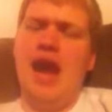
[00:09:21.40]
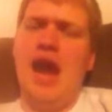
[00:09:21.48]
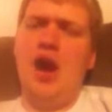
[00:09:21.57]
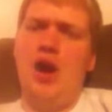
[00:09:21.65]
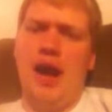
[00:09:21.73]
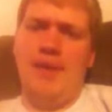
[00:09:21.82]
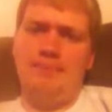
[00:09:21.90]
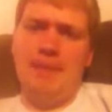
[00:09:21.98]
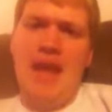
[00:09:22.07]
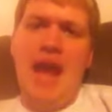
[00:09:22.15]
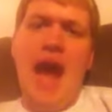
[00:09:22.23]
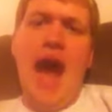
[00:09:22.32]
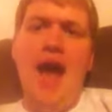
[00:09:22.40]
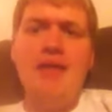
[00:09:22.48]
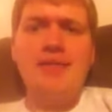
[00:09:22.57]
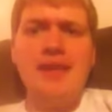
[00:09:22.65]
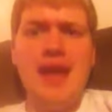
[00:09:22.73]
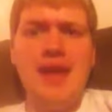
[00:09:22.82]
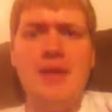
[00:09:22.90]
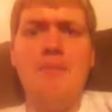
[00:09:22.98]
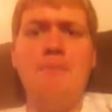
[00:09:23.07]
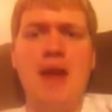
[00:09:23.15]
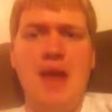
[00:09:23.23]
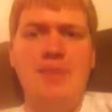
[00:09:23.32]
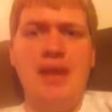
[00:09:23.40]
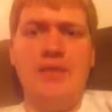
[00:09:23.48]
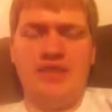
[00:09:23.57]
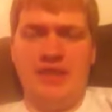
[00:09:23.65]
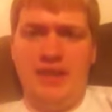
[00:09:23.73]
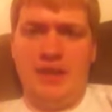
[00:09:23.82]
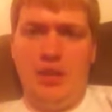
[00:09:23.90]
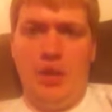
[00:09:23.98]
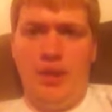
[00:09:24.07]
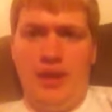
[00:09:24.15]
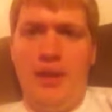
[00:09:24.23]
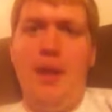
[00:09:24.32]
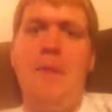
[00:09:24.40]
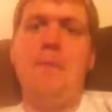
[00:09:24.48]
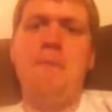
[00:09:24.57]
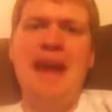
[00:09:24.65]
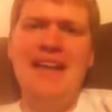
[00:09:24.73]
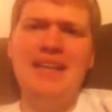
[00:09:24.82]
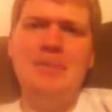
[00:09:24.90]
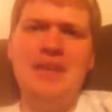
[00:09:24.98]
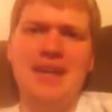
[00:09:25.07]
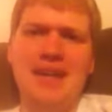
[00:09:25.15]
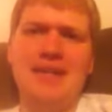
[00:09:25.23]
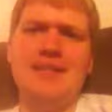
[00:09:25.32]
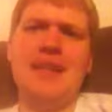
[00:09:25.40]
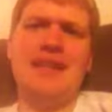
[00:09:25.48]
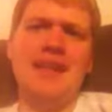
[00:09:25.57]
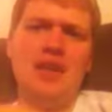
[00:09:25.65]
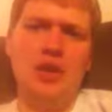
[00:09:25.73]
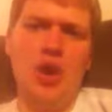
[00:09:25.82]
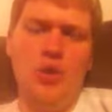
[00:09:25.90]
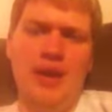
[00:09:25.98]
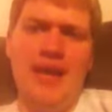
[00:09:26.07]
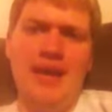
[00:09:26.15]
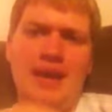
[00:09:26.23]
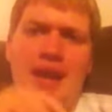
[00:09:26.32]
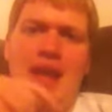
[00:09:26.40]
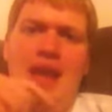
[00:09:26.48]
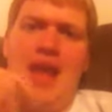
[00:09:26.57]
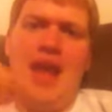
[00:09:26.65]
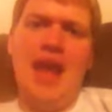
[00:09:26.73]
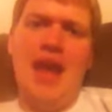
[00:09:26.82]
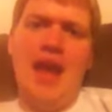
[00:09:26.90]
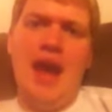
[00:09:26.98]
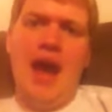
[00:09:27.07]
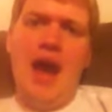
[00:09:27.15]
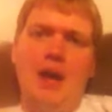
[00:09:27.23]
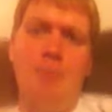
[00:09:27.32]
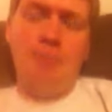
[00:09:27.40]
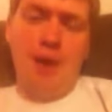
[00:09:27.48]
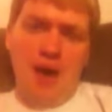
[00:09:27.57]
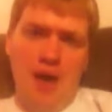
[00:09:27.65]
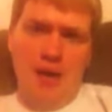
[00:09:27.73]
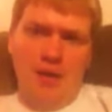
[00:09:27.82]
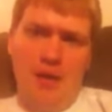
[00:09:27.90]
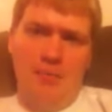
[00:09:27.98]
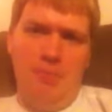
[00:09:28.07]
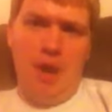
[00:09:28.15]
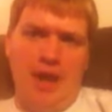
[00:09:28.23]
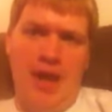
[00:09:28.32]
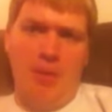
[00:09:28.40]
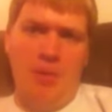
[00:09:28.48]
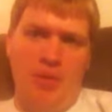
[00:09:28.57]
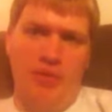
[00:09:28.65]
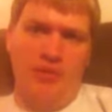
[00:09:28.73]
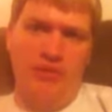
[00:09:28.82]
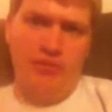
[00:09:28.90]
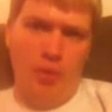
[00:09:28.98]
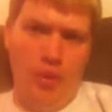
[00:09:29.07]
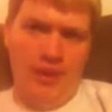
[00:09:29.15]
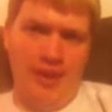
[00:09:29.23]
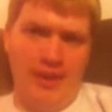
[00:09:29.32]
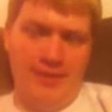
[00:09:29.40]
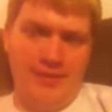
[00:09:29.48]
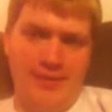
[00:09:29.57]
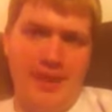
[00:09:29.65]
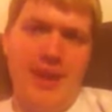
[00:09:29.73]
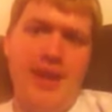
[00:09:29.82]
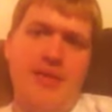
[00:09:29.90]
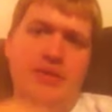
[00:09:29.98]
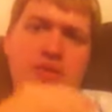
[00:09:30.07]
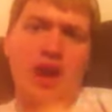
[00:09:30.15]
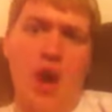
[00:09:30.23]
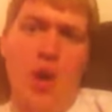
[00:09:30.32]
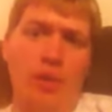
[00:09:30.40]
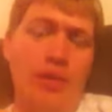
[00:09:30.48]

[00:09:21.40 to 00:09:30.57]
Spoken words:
alright, I said maybe give it to Nickelodeon. Mainly because Nickelodeon bought out most of 4Kids. So